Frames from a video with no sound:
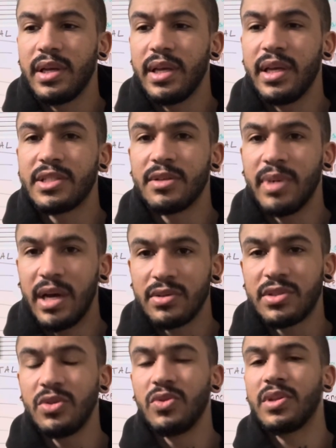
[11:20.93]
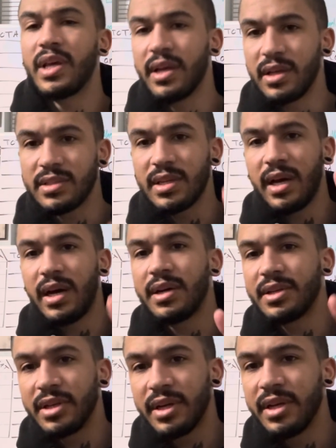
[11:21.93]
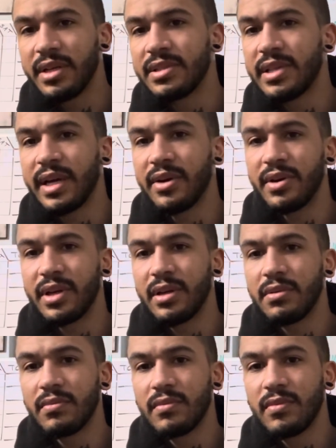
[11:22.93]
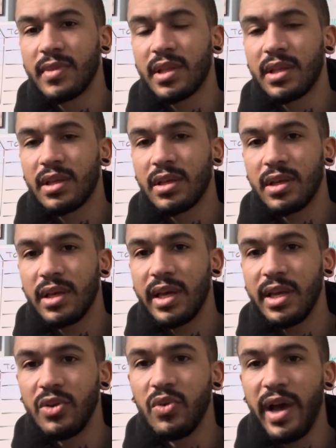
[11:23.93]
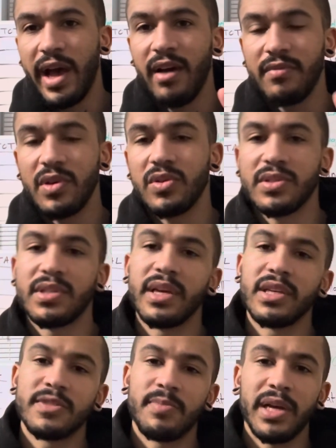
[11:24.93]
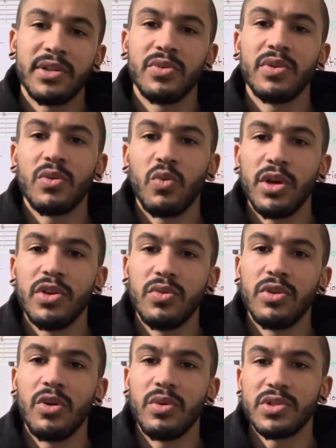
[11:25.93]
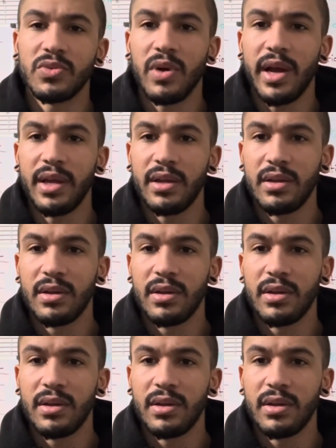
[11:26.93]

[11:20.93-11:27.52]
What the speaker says: It's about two things, honor and integrity. And you have those things by doing what you know is right.